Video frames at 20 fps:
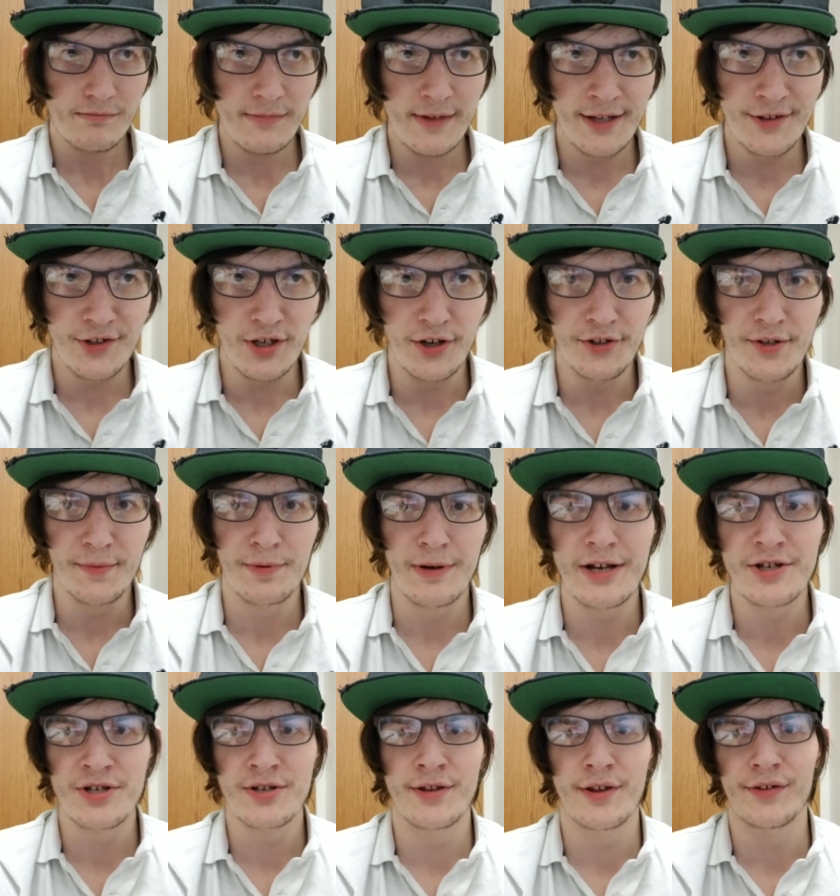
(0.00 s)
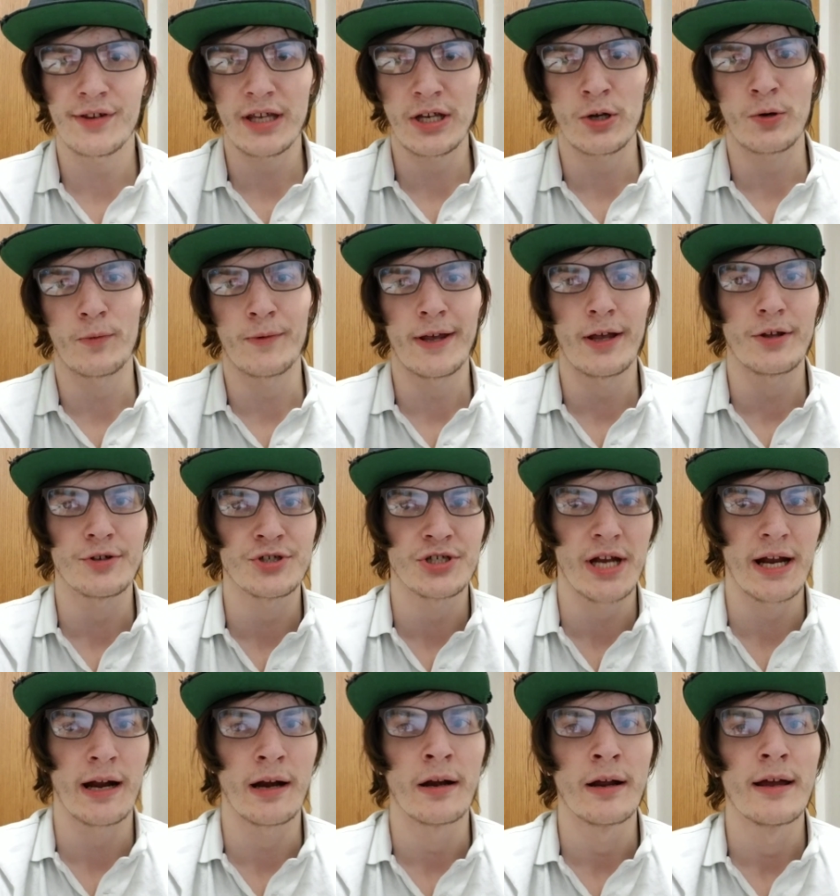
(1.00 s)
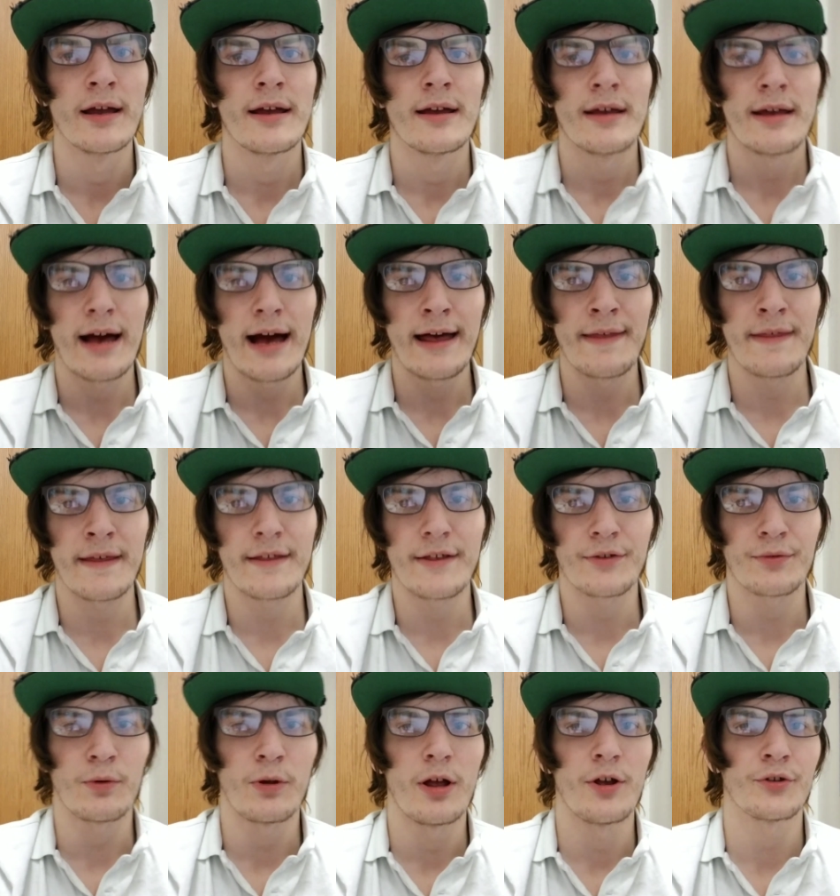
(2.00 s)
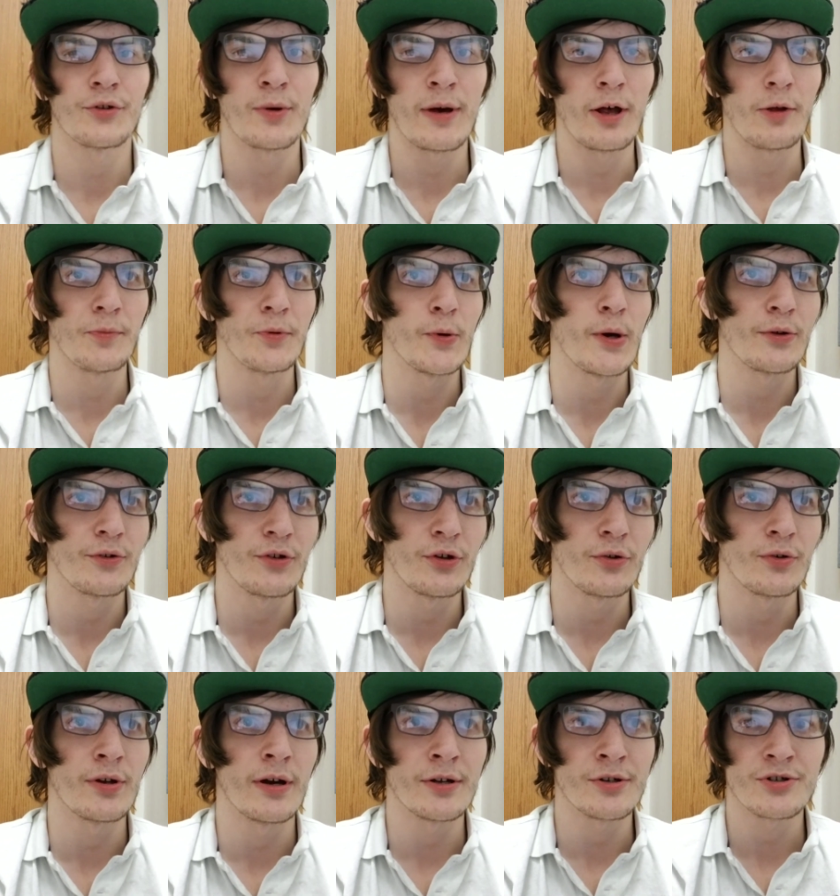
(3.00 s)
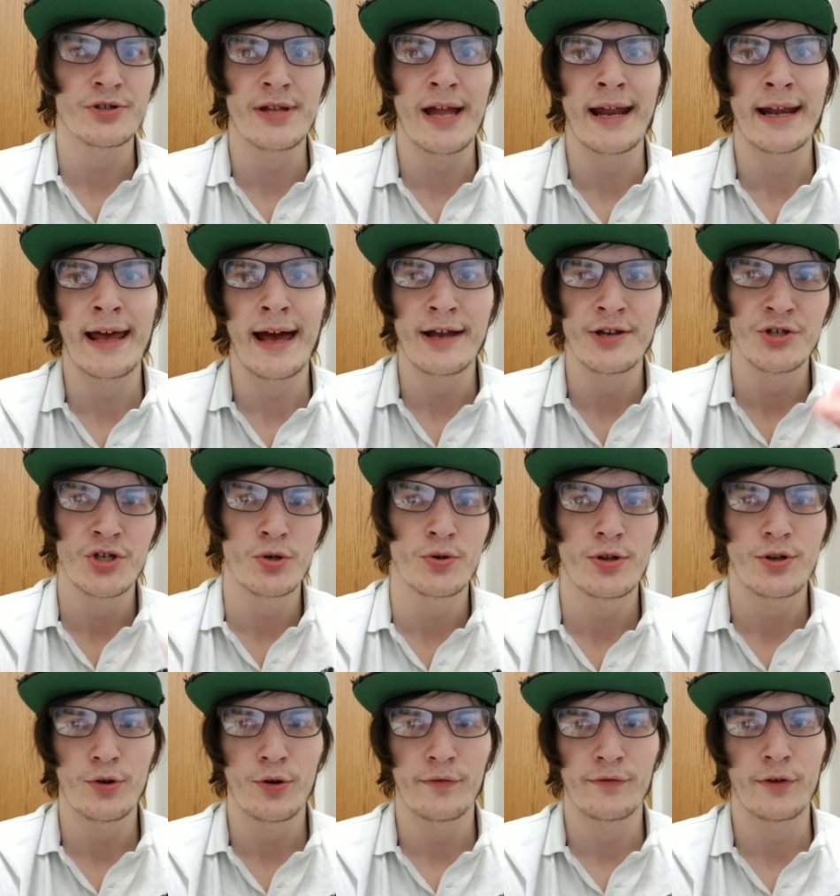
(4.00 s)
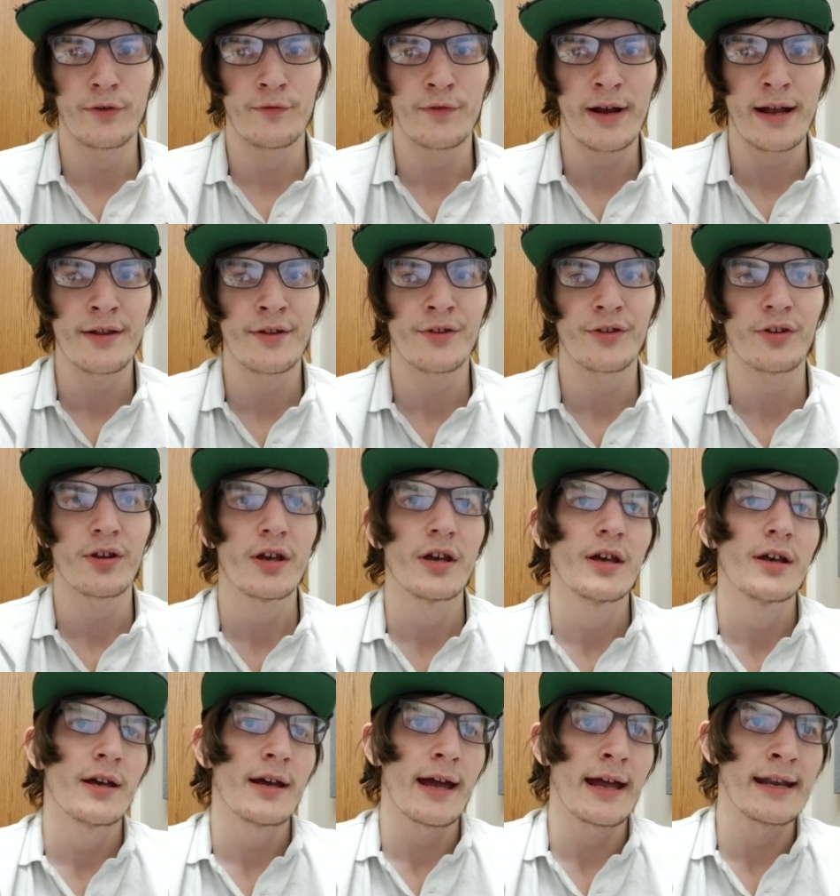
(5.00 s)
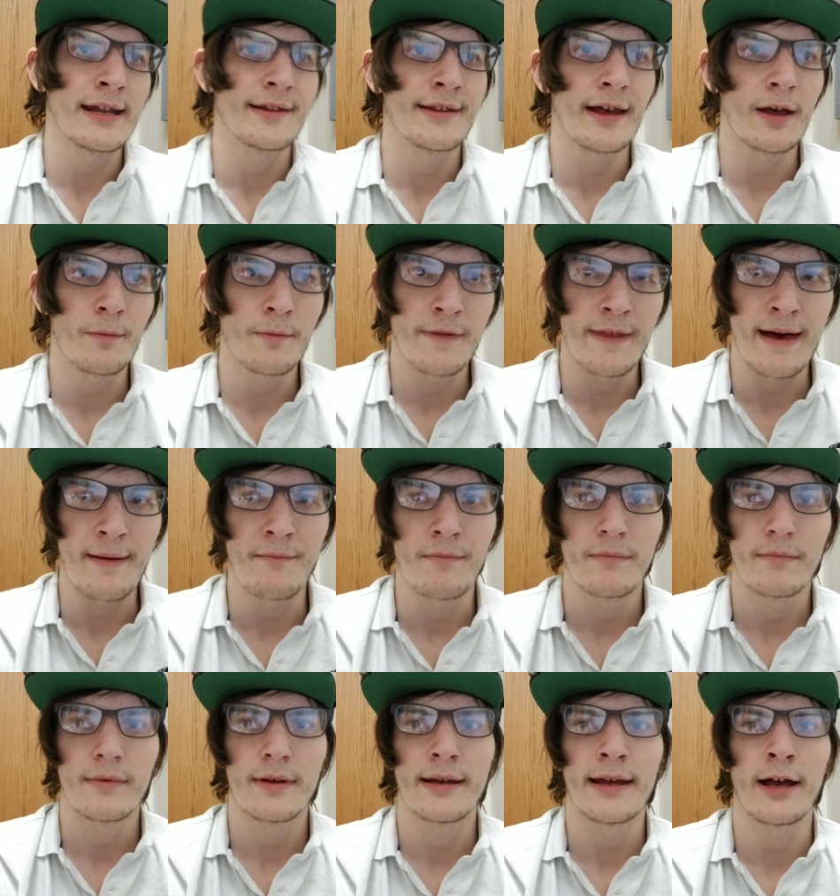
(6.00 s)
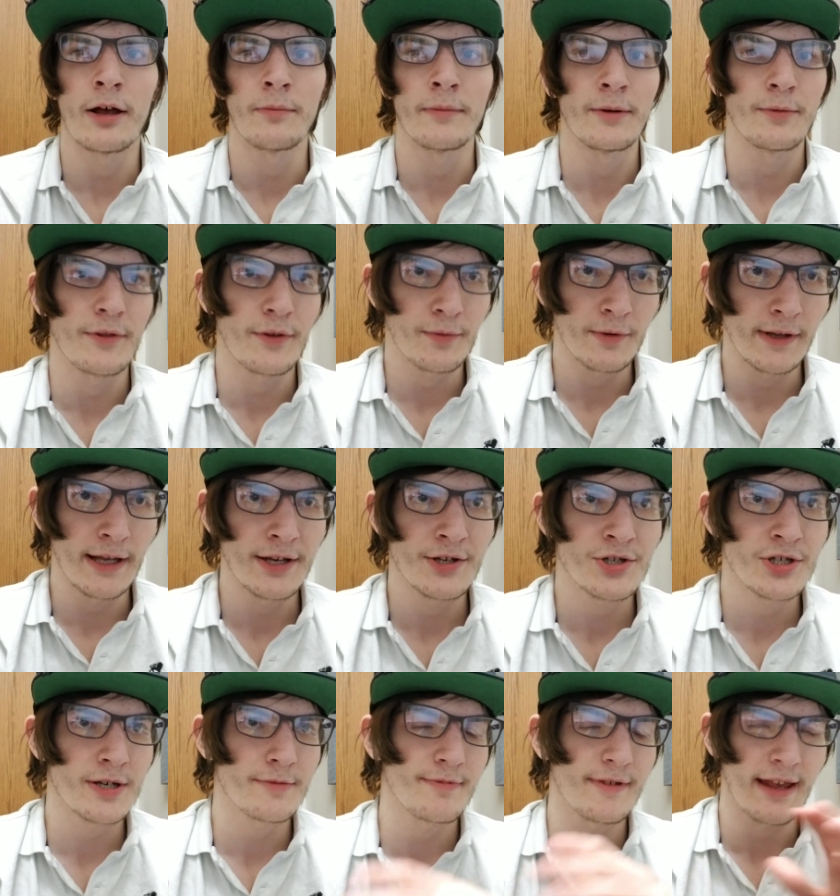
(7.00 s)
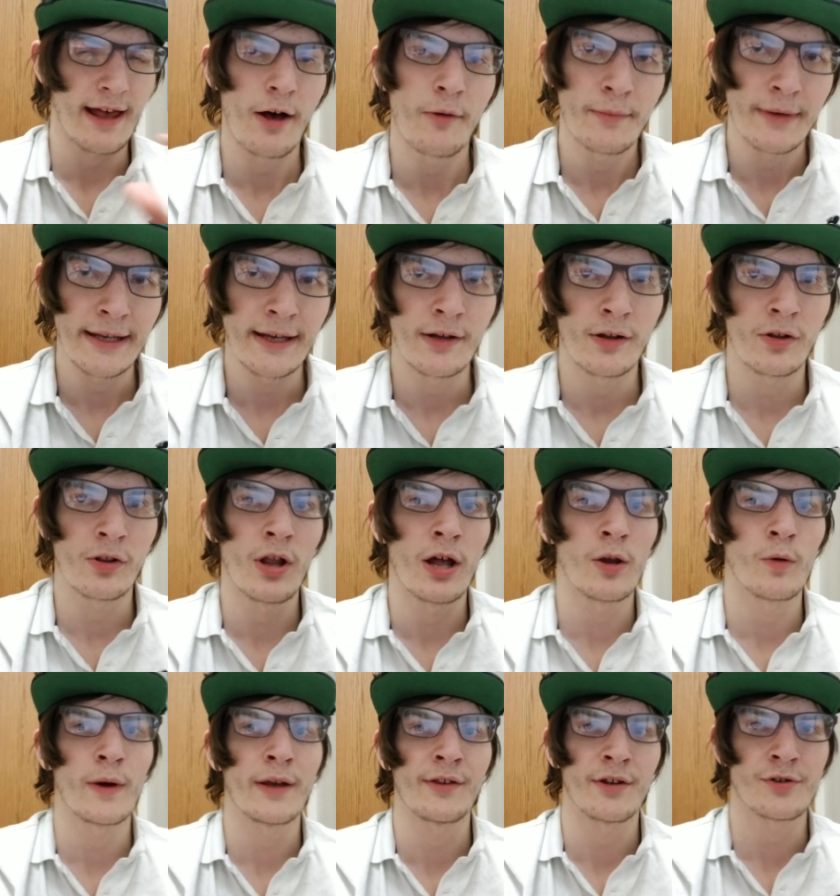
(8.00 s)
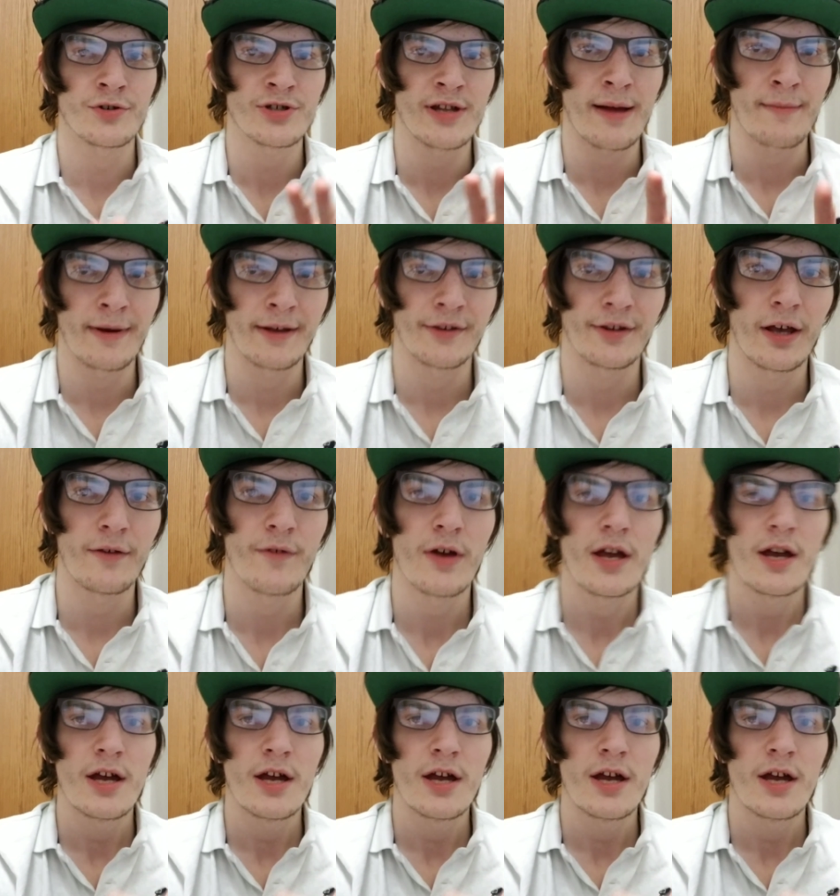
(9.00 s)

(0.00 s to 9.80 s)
It's called Depression, the Secret We All Share. I think this will also help you out too, to understand it. I showed it to a few friends, and it's helped them. It helped me with the relationships. It helped me in a lot of ways understand myself.